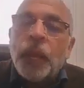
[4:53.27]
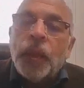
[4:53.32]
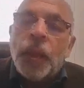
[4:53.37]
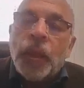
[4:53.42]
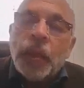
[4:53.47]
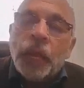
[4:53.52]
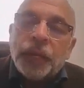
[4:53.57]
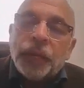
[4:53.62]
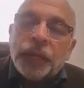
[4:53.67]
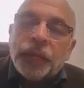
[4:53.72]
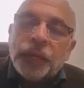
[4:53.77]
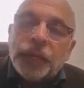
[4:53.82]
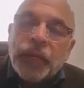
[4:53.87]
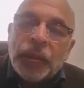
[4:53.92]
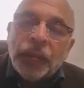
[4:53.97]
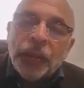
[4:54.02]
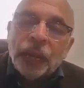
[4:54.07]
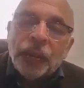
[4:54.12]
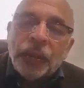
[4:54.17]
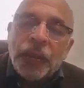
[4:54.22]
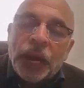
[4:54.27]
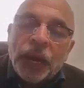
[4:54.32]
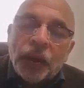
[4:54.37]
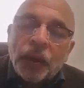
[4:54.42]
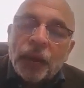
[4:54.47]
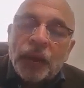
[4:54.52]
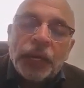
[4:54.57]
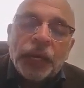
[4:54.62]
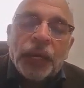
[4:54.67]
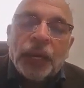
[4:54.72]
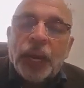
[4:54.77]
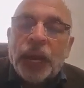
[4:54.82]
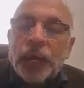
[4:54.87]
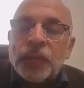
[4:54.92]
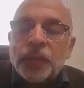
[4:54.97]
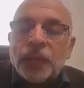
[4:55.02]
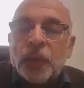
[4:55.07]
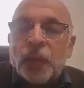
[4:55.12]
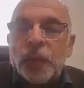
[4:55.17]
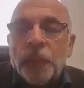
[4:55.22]
and then you add 1
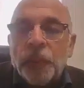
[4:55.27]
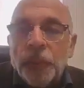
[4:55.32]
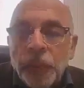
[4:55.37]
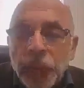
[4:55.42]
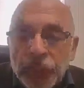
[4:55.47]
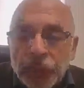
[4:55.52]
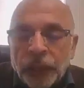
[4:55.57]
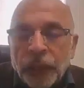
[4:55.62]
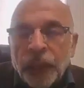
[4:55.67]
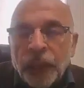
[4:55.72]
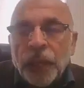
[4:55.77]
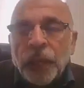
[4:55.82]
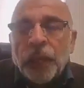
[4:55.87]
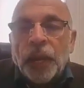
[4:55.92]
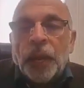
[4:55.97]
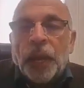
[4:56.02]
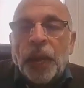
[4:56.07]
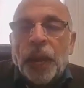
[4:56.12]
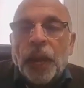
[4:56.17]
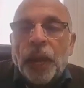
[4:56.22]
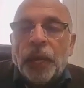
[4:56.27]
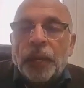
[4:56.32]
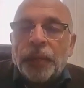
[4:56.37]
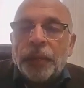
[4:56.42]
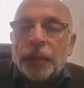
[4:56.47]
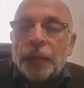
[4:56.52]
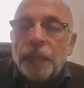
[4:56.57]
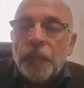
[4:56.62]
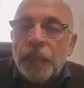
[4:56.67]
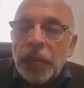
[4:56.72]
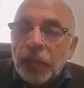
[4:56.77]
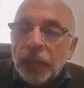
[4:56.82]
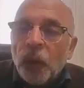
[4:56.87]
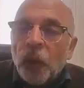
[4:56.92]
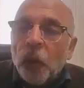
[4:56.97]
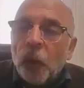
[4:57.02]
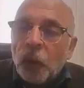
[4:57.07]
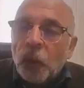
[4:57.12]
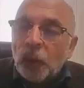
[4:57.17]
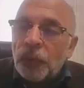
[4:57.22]
glass of milk. And
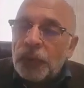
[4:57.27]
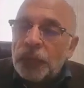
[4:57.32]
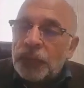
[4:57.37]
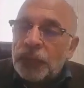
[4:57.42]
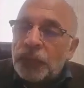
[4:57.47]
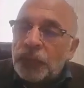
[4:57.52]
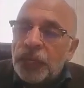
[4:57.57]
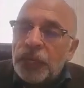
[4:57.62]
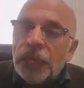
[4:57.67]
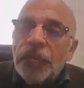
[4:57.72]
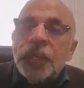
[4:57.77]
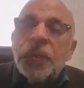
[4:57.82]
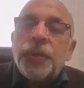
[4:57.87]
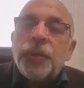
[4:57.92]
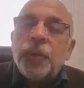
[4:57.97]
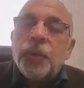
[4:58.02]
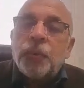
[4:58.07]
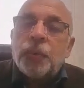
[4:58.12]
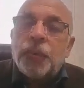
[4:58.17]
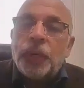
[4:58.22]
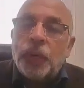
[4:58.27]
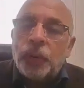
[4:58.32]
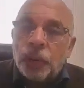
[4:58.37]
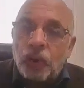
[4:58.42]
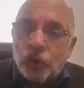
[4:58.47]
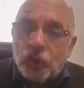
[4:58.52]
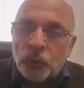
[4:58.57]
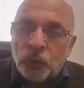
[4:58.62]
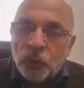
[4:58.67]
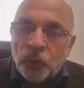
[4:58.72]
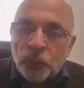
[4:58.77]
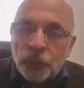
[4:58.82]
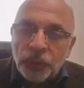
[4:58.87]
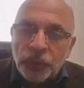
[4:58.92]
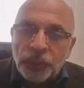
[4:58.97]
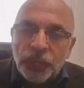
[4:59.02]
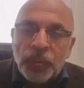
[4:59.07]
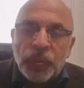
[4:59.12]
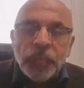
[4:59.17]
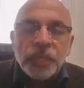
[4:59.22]
milk always need to be
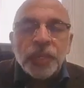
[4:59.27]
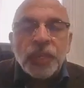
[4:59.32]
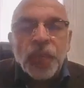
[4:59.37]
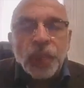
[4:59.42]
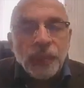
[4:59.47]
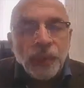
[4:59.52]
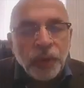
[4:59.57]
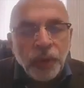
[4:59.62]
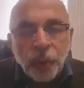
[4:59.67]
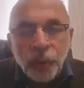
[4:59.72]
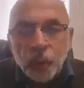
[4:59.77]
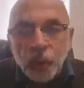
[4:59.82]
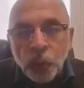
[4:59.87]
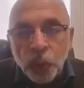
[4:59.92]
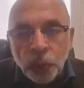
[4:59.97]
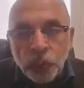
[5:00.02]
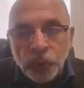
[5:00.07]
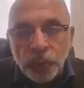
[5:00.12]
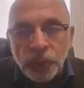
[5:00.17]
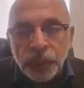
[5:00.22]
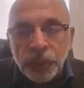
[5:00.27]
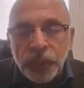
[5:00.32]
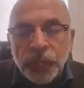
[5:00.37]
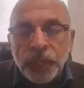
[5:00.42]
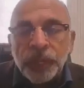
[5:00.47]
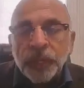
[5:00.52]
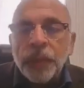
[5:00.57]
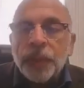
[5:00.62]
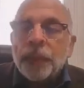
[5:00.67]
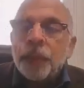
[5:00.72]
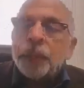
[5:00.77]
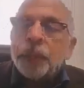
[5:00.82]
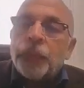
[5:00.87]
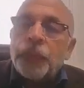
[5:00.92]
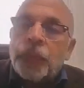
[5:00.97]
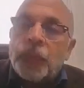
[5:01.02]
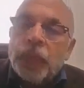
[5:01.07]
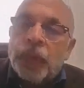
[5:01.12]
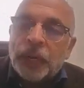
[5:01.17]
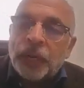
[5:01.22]
non-homogenized, never use homogenized,
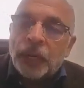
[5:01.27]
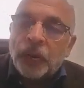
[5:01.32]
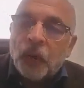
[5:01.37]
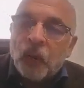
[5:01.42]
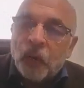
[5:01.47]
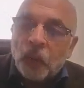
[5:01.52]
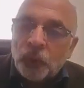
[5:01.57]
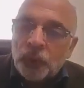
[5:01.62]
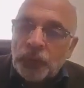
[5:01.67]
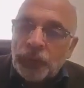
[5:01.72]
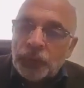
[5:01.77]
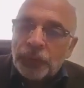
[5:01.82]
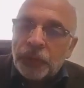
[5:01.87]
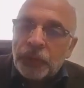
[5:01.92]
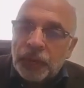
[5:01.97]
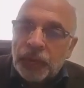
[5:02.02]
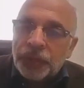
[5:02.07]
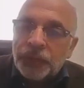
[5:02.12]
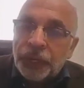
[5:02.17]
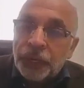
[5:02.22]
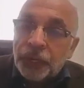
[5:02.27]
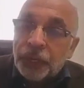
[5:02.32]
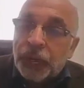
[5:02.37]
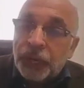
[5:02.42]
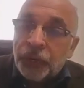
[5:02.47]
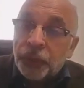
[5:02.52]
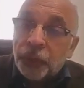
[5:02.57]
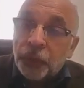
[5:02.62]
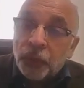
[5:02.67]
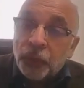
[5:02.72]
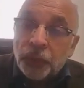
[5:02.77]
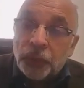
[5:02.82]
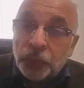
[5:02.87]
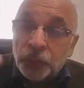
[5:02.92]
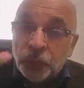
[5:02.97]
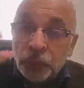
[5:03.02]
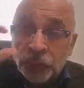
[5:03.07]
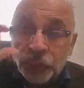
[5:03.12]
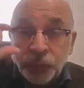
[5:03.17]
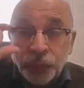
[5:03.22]
and always let it get
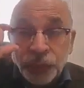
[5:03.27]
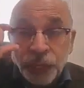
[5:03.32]
cooked. So